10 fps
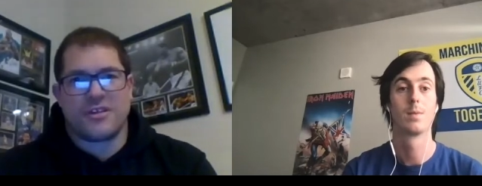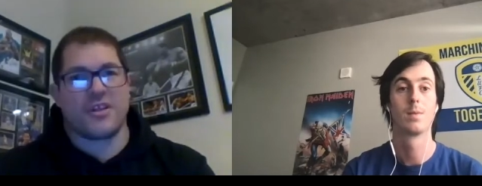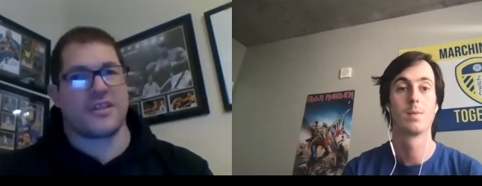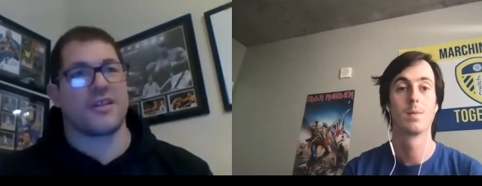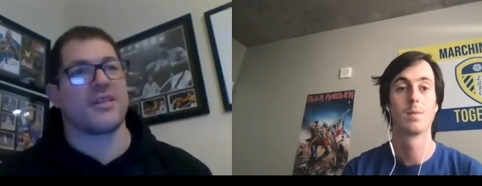
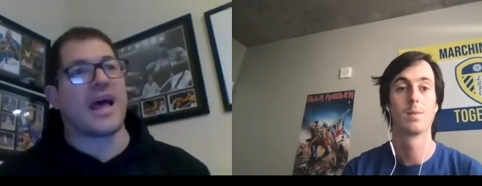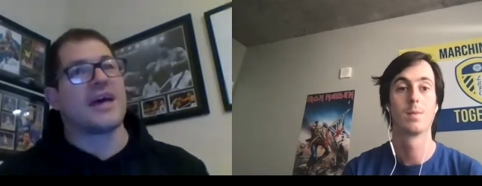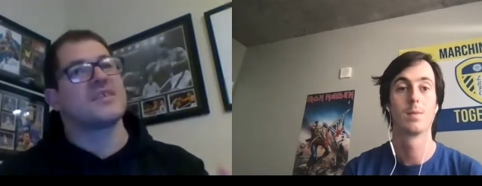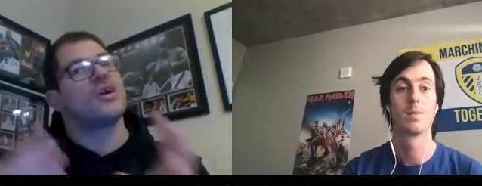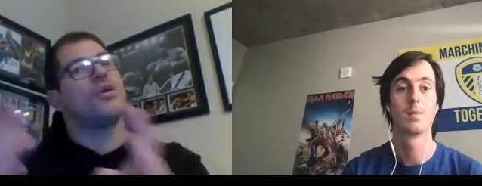Speaker 1: like the
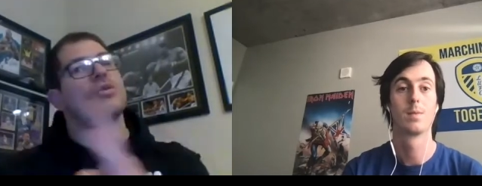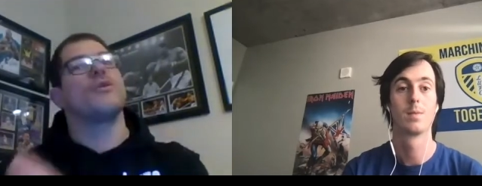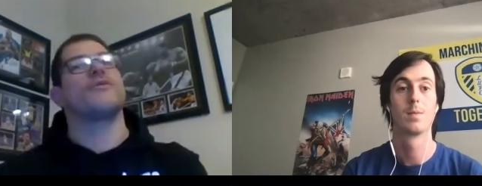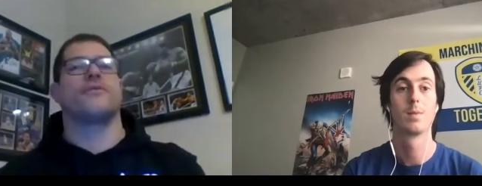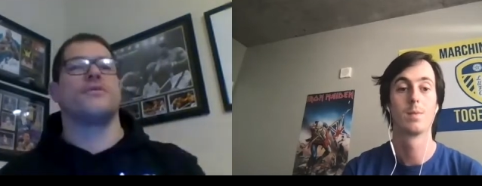last
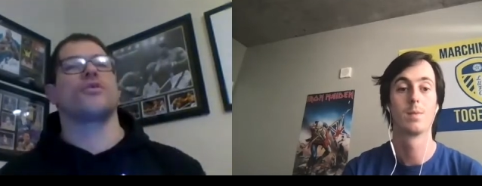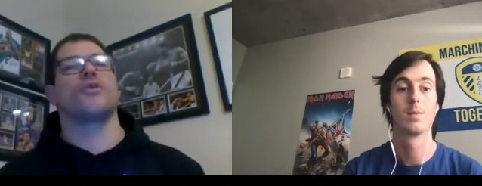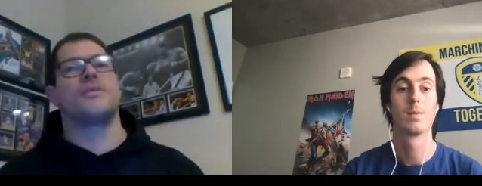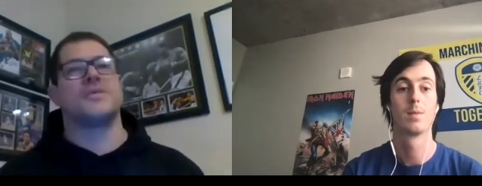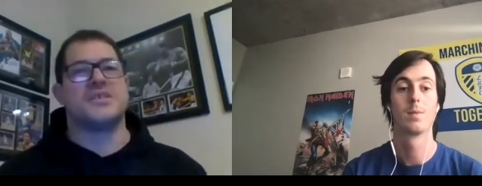holdover from the
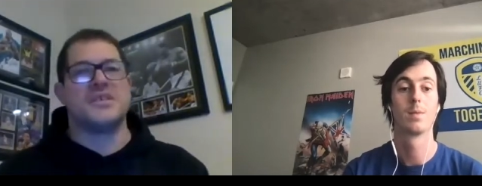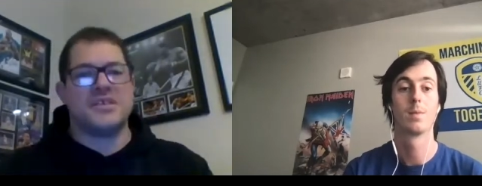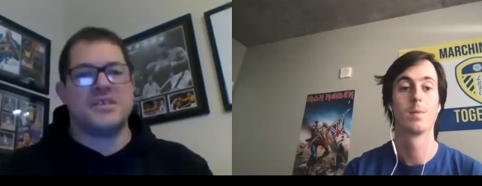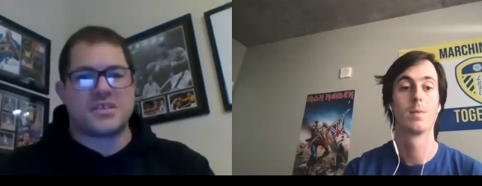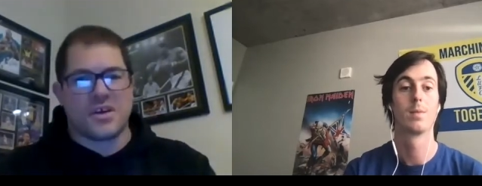Great West
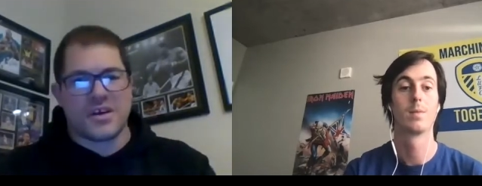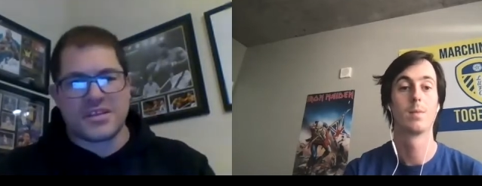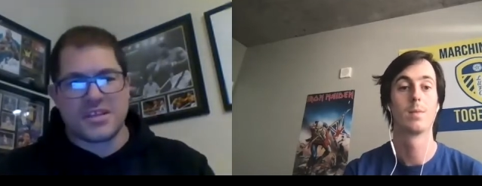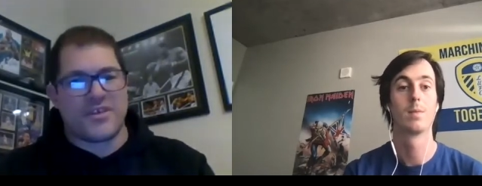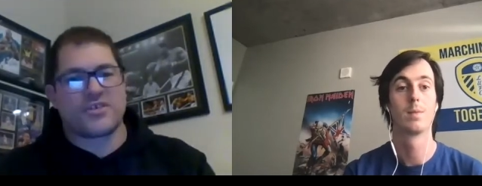Indies sides,
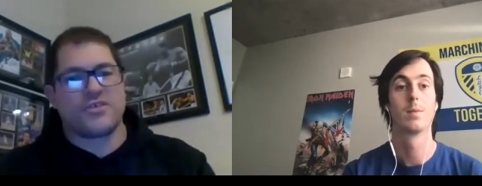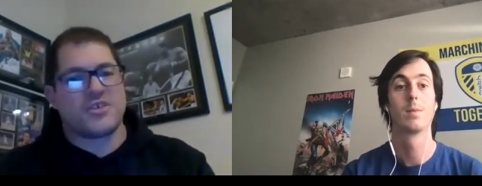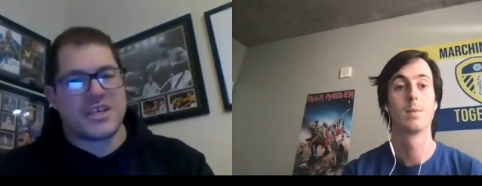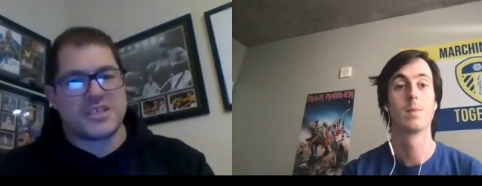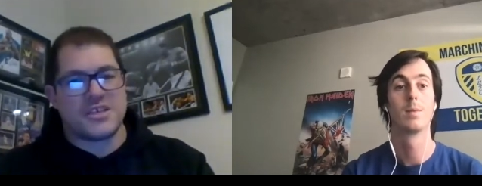the veteran
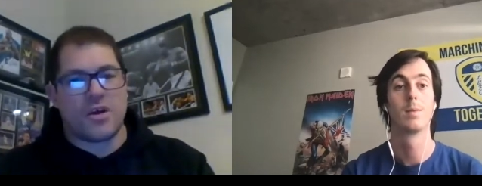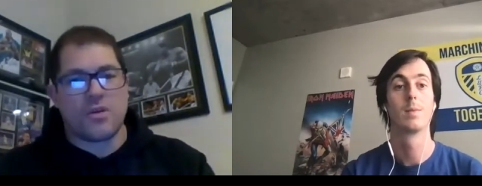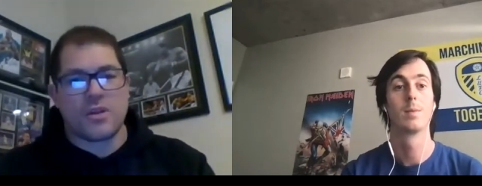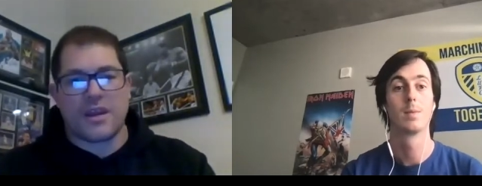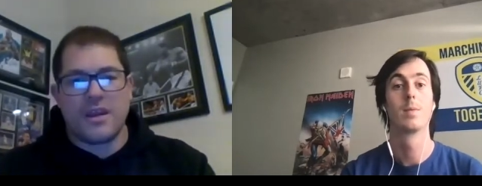Jason Holder.